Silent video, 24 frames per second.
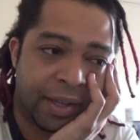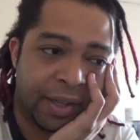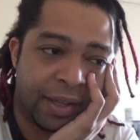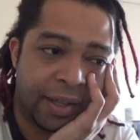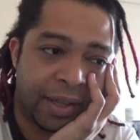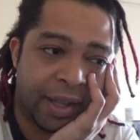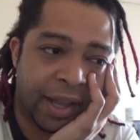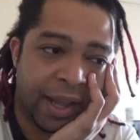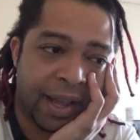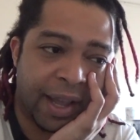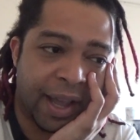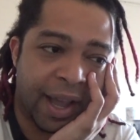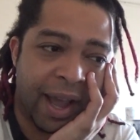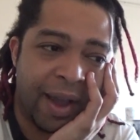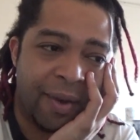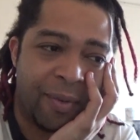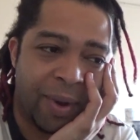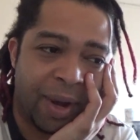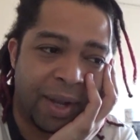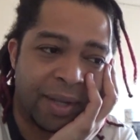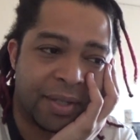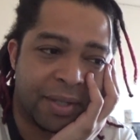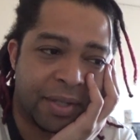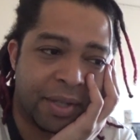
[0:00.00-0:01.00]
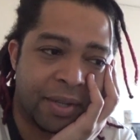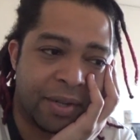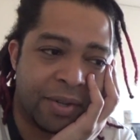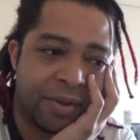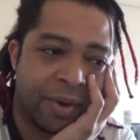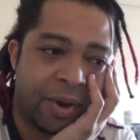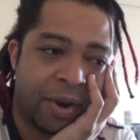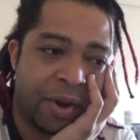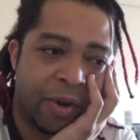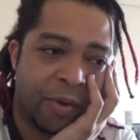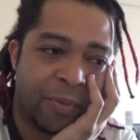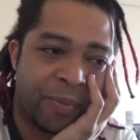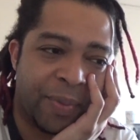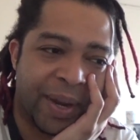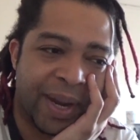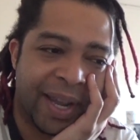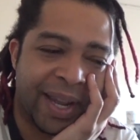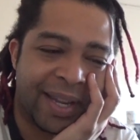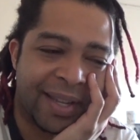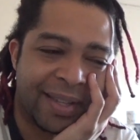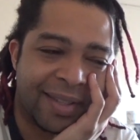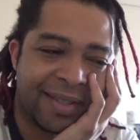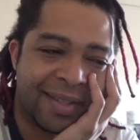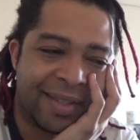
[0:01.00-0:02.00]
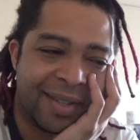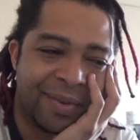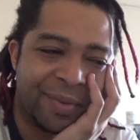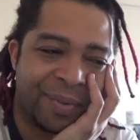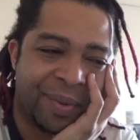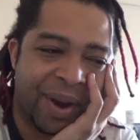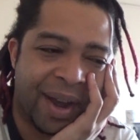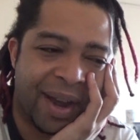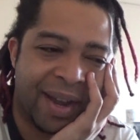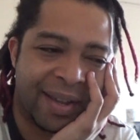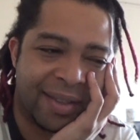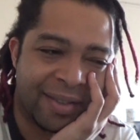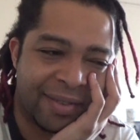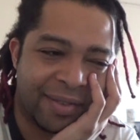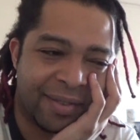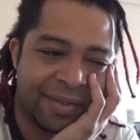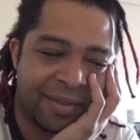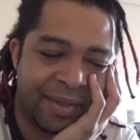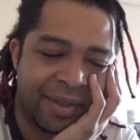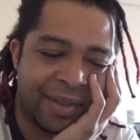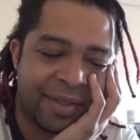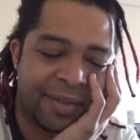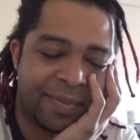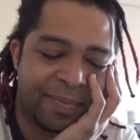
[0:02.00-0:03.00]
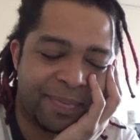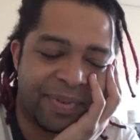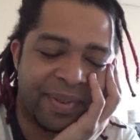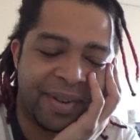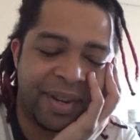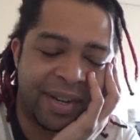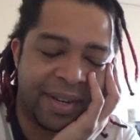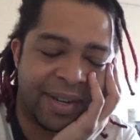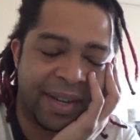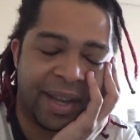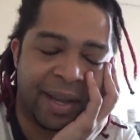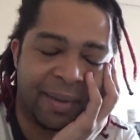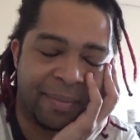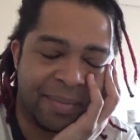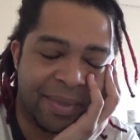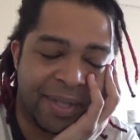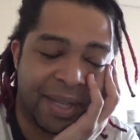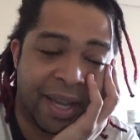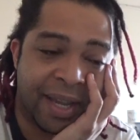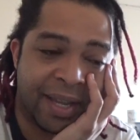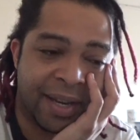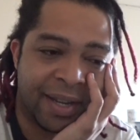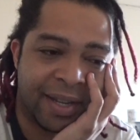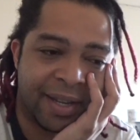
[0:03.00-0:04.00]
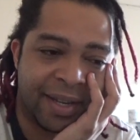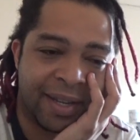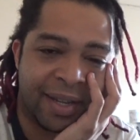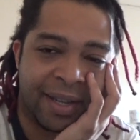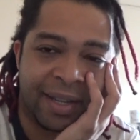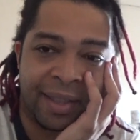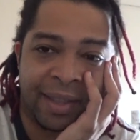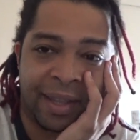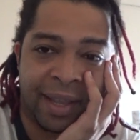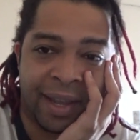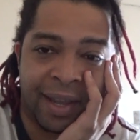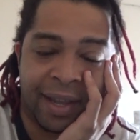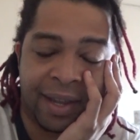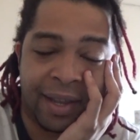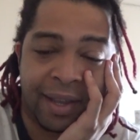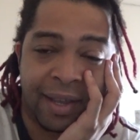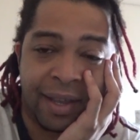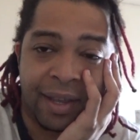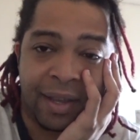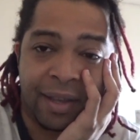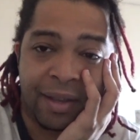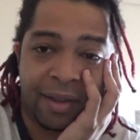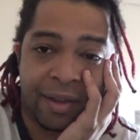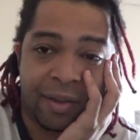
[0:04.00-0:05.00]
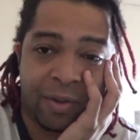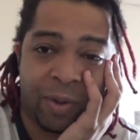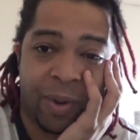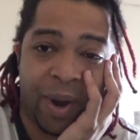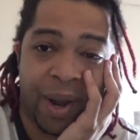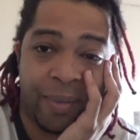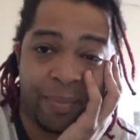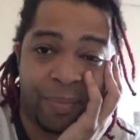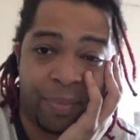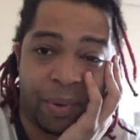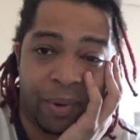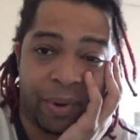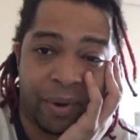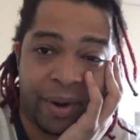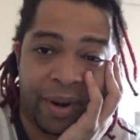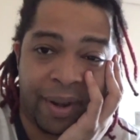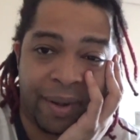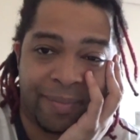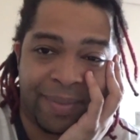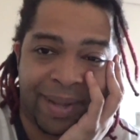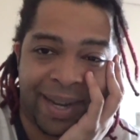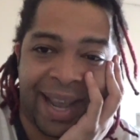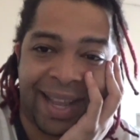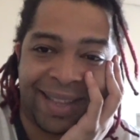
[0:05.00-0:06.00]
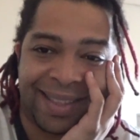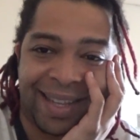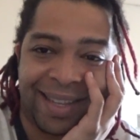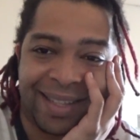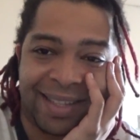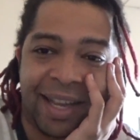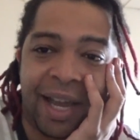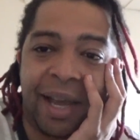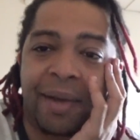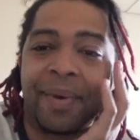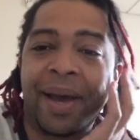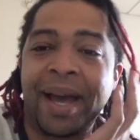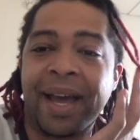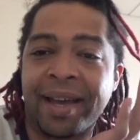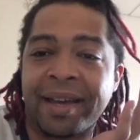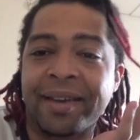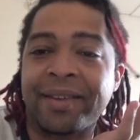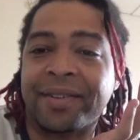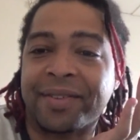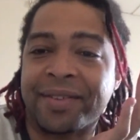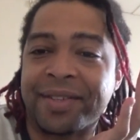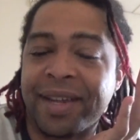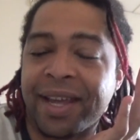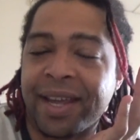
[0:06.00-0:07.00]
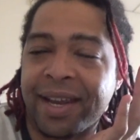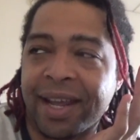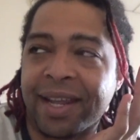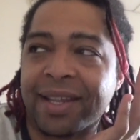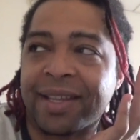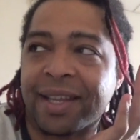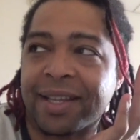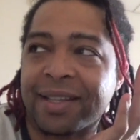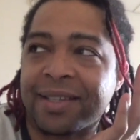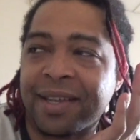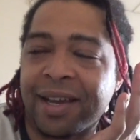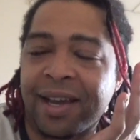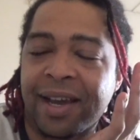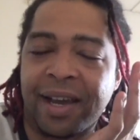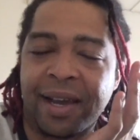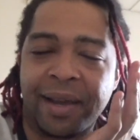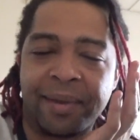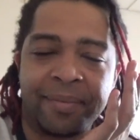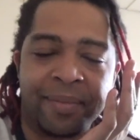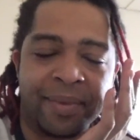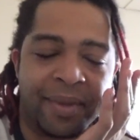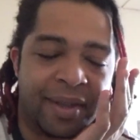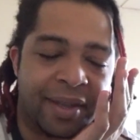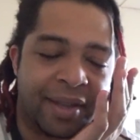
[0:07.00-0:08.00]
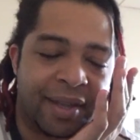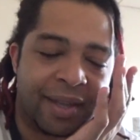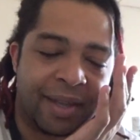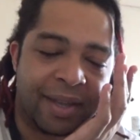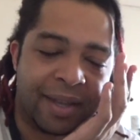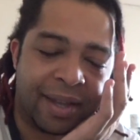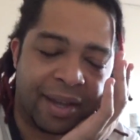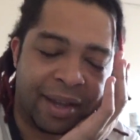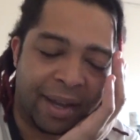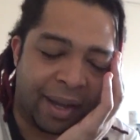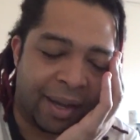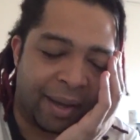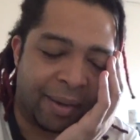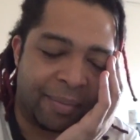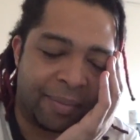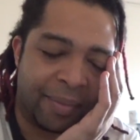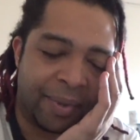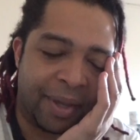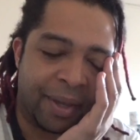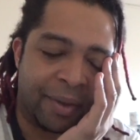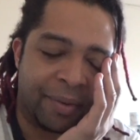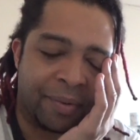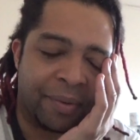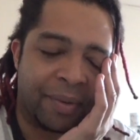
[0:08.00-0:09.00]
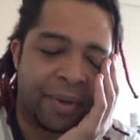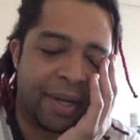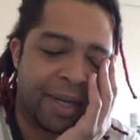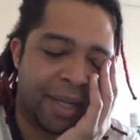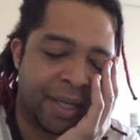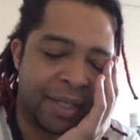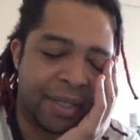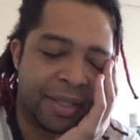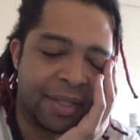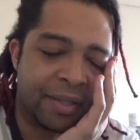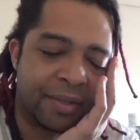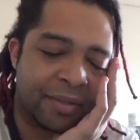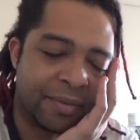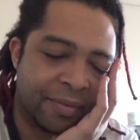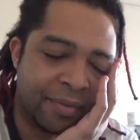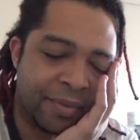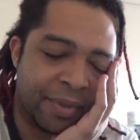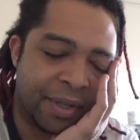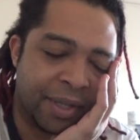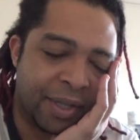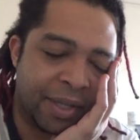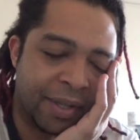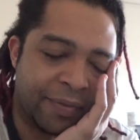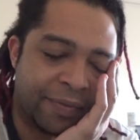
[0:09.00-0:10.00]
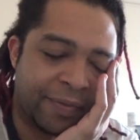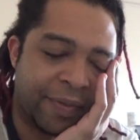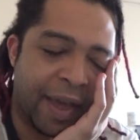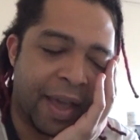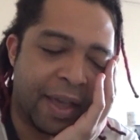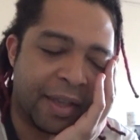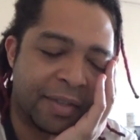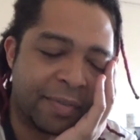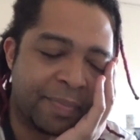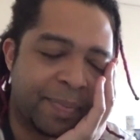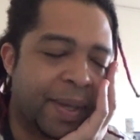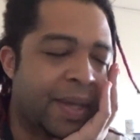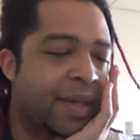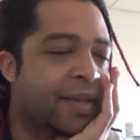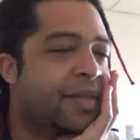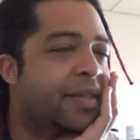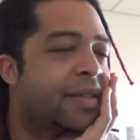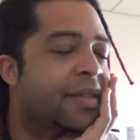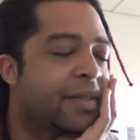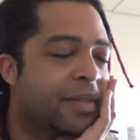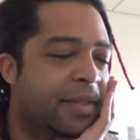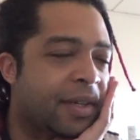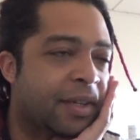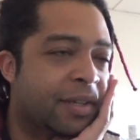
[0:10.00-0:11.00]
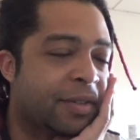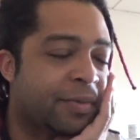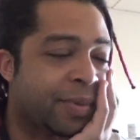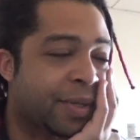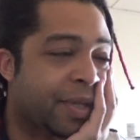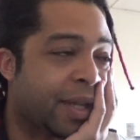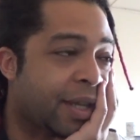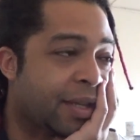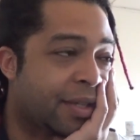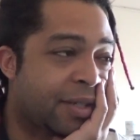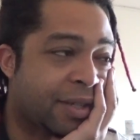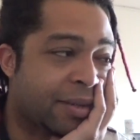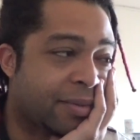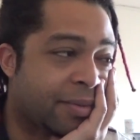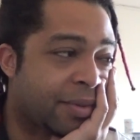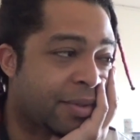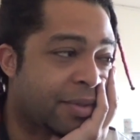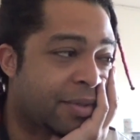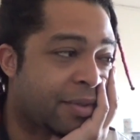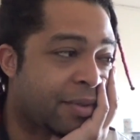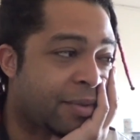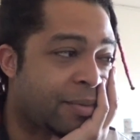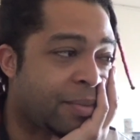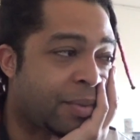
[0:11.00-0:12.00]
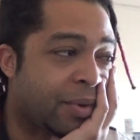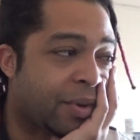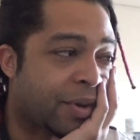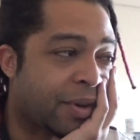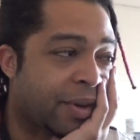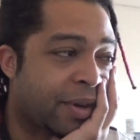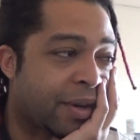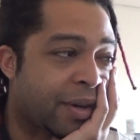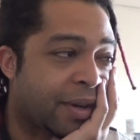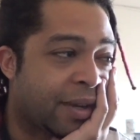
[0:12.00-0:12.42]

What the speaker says: like, I watched A New Hope and I could see why it's pretty damn dated and, like, quite boring. But at that time, I understand at that time, it was really fast-paced and such, but that shit was so boring.